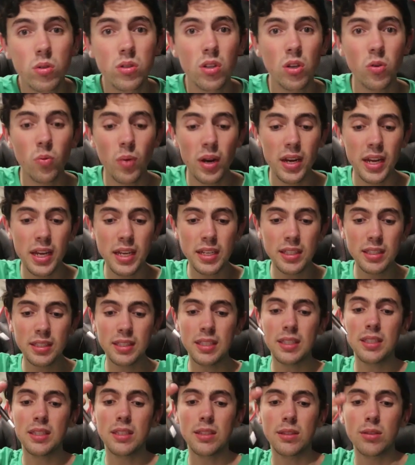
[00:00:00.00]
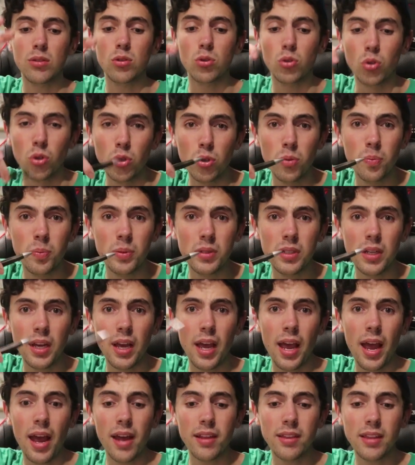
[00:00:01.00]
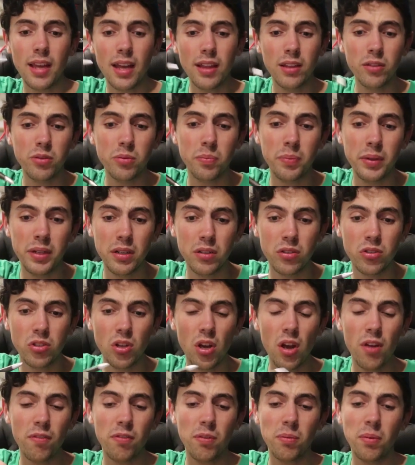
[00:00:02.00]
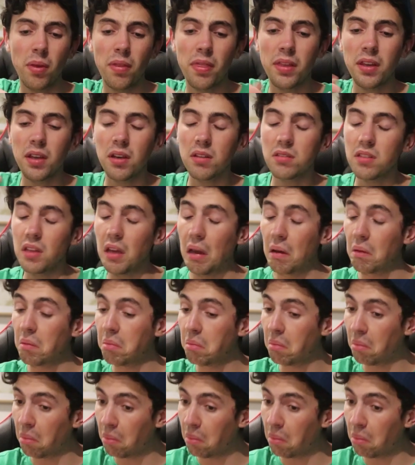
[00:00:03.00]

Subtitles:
Also, when his sister scooped out that little bit of dirt from that thing, I was like,